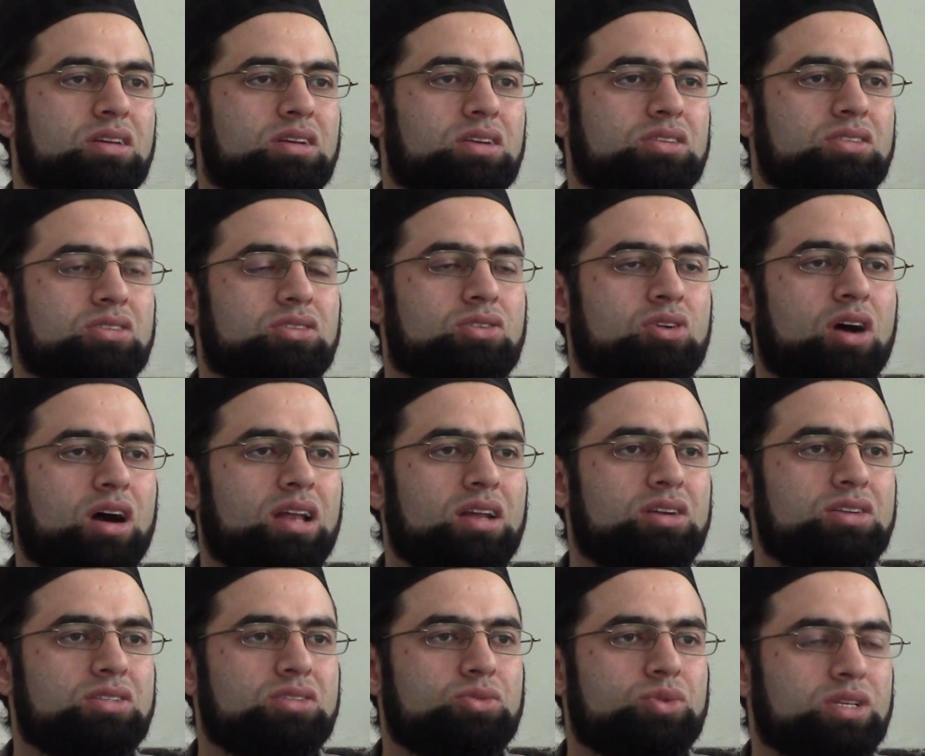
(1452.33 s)

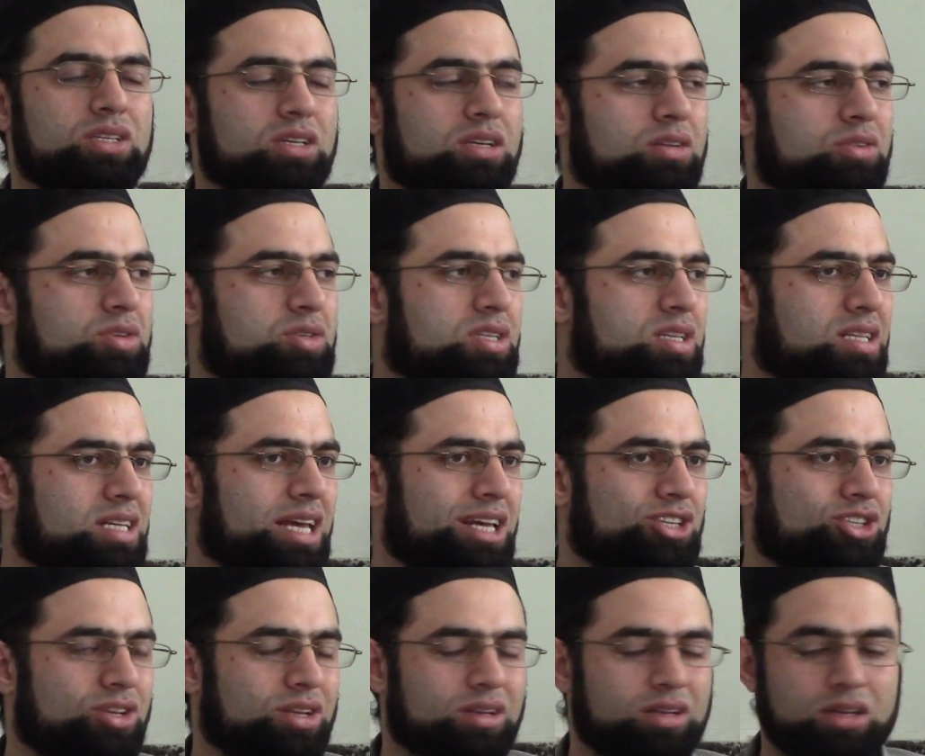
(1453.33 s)
scholars'
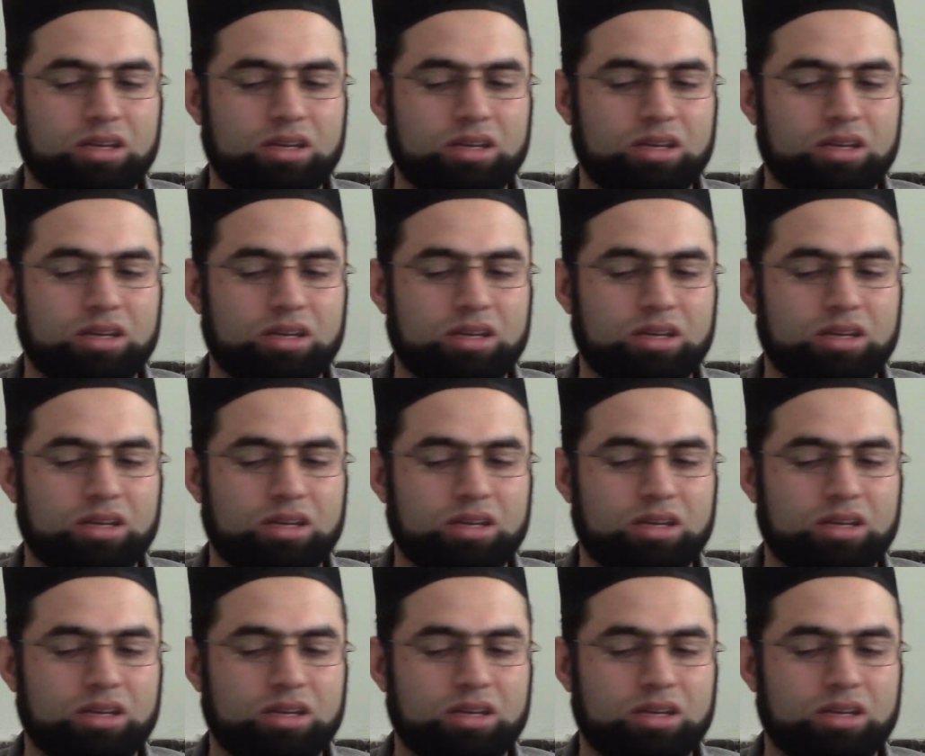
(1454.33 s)
recitation.